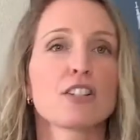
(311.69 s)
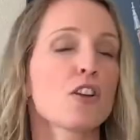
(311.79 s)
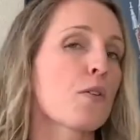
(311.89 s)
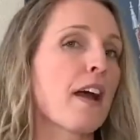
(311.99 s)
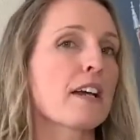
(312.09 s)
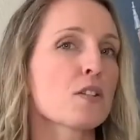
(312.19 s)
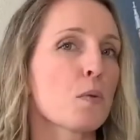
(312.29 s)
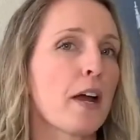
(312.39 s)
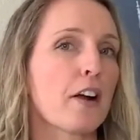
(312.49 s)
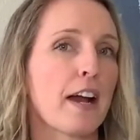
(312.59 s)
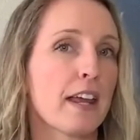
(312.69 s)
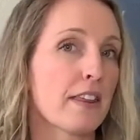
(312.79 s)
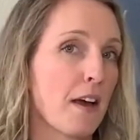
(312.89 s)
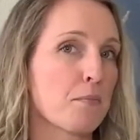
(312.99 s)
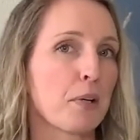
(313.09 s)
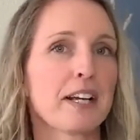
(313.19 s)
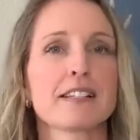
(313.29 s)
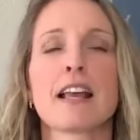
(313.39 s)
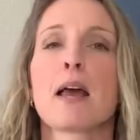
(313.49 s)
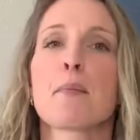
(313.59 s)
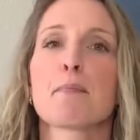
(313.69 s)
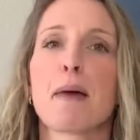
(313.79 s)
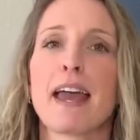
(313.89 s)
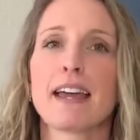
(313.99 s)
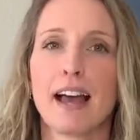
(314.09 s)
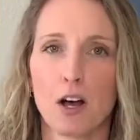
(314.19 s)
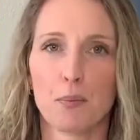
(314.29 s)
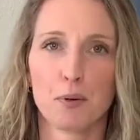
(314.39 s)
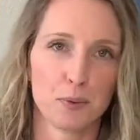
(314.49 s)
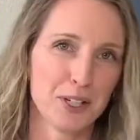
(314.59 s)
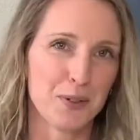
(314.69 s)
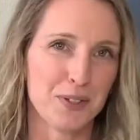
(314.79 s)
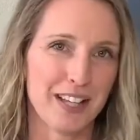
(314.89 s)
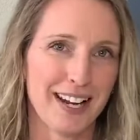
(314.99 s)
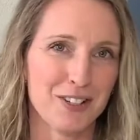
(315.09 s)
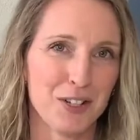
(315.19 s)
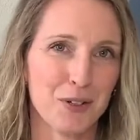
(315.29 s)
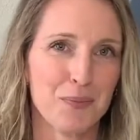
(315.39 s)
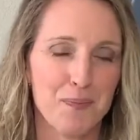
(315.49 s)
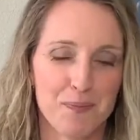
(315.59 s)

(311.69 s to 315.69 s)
So that's where a thumb brace may help reduce that too.